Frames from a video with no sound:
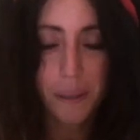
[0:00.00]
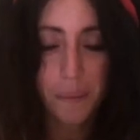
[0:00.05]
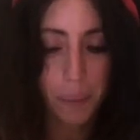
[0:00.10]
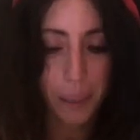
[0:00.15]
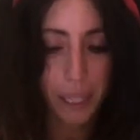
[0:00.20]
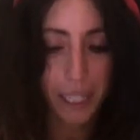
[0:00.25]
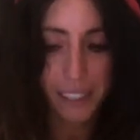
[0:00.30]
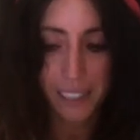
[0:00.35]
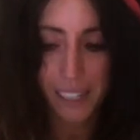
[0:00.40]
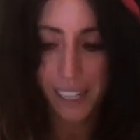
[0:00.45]

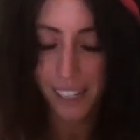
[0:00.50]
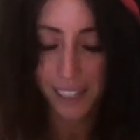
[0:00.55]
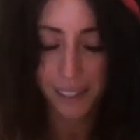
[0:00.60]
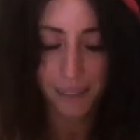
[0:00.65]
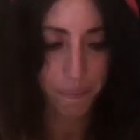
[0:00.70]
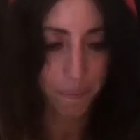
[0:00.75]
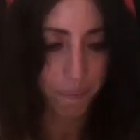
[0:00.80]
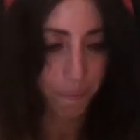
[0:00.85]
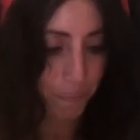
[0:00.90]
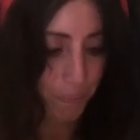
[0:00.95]
but
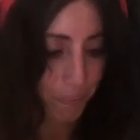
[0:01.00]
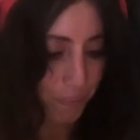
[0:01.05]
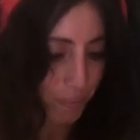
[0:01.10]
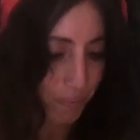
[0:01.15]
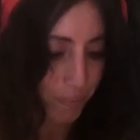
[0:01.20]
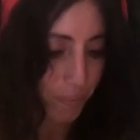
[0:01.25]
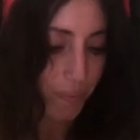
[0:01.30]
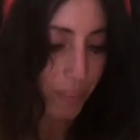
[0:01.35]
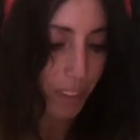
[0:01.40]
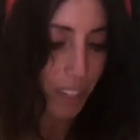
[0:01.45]

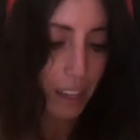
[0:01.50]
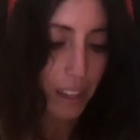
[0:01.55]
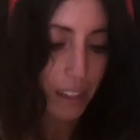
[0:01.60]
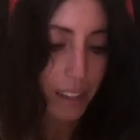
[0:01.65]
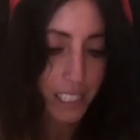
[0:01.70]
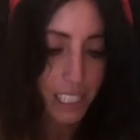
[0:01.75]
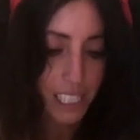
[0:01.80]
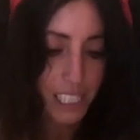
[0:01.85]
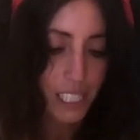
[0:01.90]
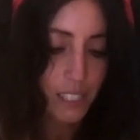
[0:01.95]

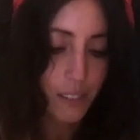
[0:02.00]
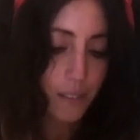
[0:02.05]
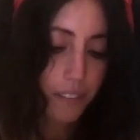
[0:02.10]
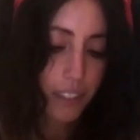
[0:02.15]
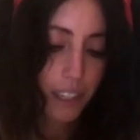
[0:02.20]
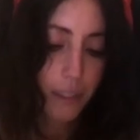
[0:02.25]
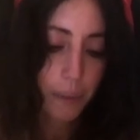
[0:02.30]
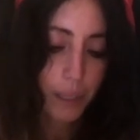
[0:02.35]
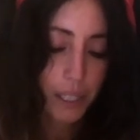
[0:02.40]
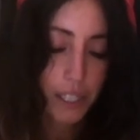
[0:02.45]
this is a
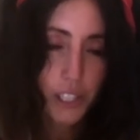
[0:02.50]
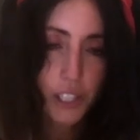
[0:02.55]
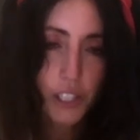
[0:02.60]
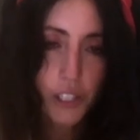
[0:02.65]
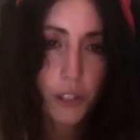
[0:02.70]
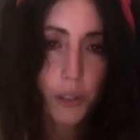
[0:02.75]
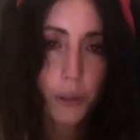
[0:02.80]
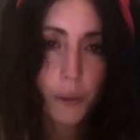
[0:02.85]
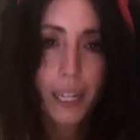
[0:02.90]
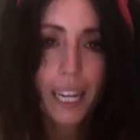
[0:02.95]
fun one to
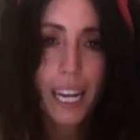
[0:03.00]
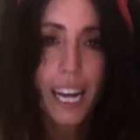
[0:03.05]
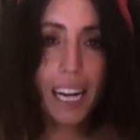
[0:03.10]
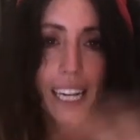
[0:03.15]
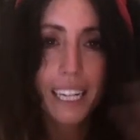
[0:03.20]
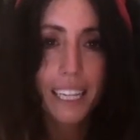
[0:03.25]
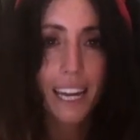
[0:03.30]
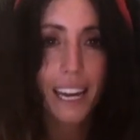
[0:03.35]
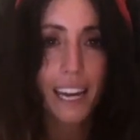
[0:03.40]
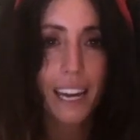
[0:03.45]
do at
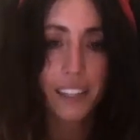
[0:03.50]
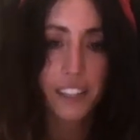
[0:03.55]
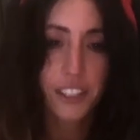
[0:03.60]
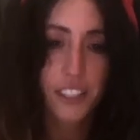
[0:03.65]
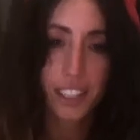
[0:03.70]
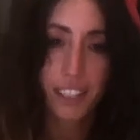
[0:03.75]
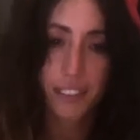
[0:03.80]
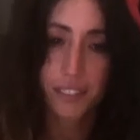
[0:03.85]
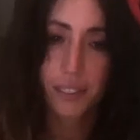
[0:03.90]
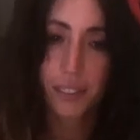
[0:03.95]
any age
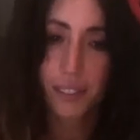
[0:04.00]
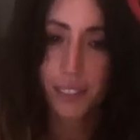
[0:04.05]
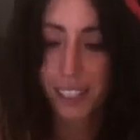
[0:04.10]
level.